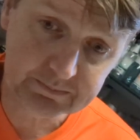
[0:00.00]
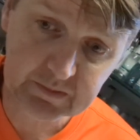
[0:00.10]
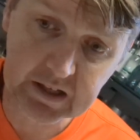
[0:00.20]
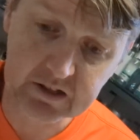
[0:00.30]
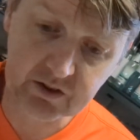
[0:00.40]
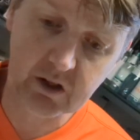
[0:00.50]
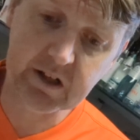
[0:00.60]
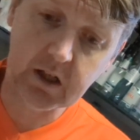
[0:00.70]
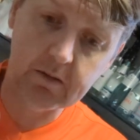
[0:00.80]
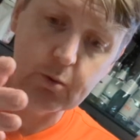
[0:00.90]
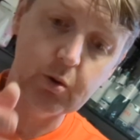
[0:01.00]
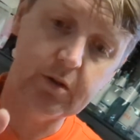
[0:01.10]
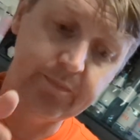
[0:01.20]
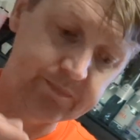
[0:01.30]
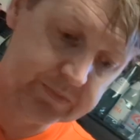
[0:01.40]
Yeah, so I get a lot
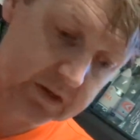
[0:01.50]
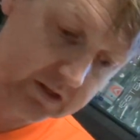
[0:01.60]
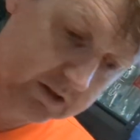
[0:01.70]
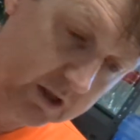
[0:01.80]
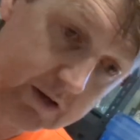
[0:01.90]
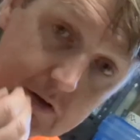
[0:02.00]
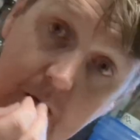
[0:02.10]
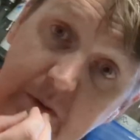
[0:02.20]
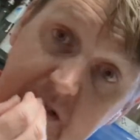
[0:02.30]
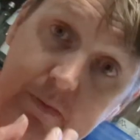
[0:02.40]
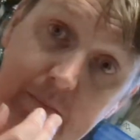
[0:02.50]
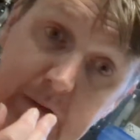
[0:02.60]
more aromas in my